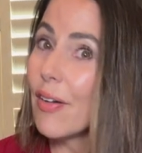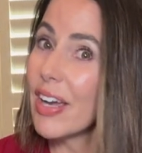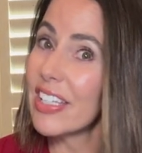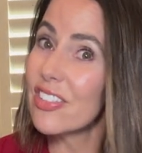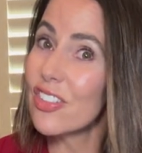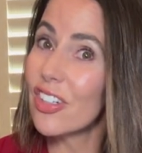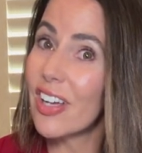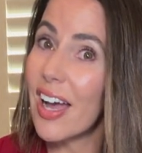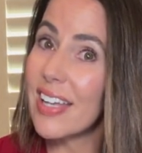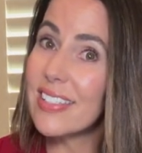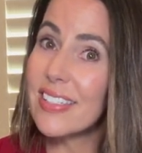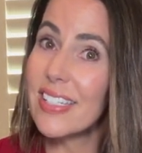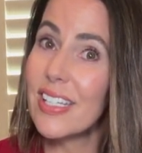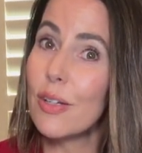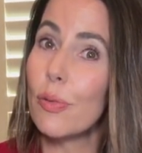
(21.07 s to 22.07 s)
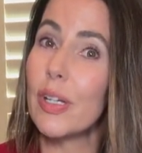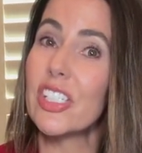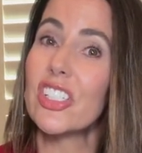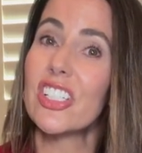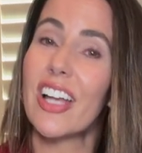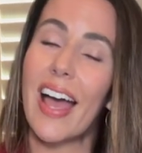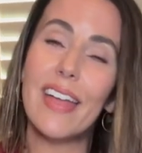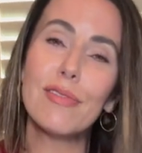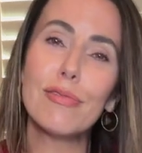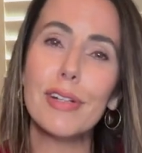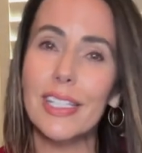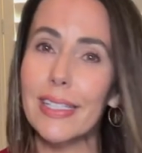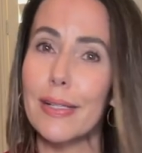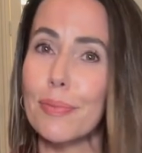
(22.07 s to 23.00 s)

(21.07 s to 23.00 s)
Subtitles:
extra cost to you, which I really